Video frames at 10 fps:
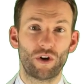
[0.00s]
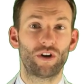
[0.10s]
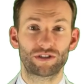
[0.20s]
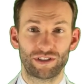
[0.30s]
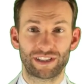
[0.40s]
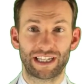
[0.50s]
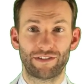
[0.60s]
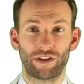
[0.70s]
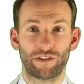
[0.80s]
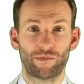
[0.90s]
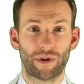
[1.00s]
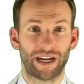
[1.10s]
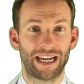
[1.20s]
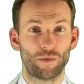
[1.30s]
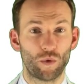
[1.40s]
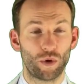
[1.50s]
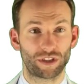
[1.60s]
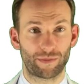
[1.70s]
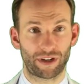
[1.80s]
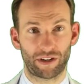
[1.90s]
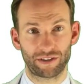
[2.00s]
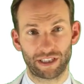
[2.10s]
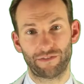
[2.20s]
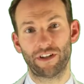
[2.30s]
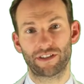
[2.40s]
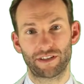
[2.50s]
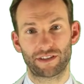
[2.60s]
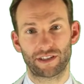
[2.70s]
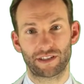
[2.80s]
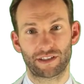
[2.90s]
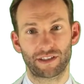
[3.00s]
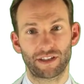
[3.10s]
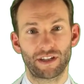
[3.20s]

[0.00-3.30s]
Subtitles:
oxygen is given off by a water plant in photosynthesis.